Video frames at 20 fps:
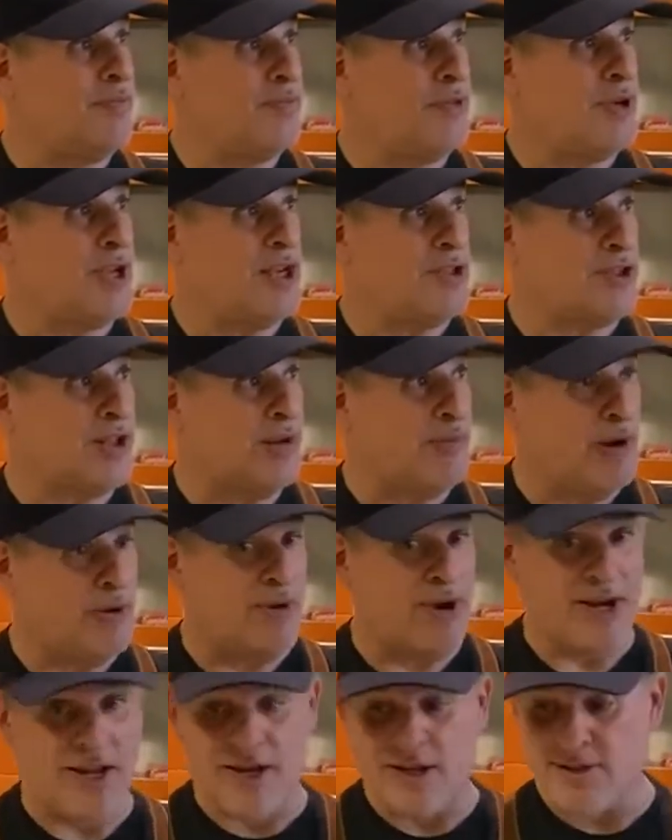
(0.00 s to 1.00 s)
Okay, so they'll be
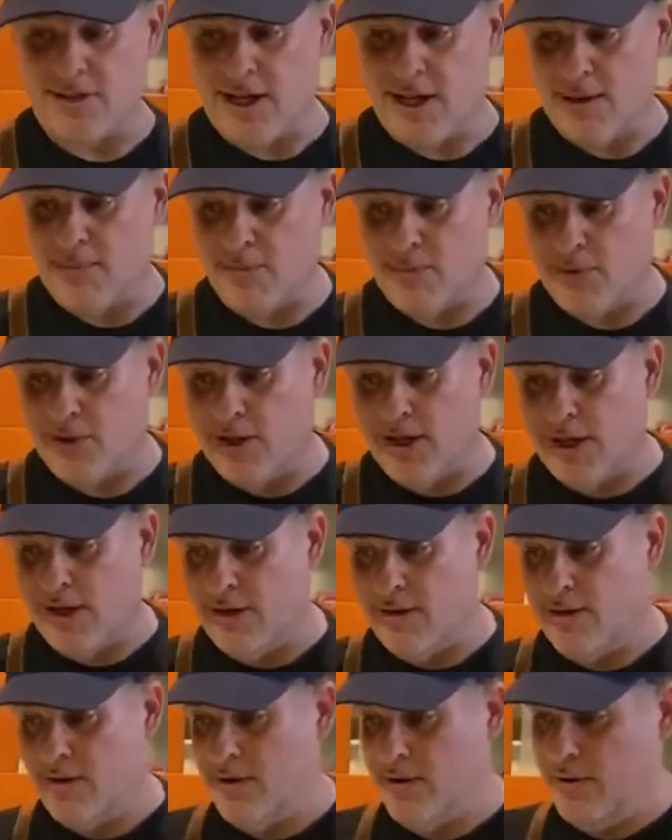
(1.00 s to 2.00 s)
ready on time with that.
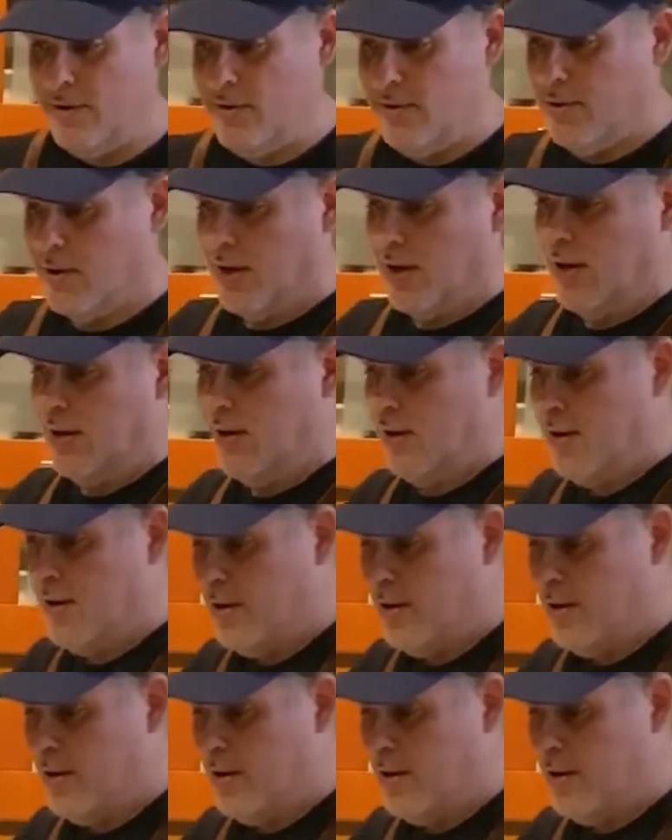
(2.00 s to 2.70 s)
Okay,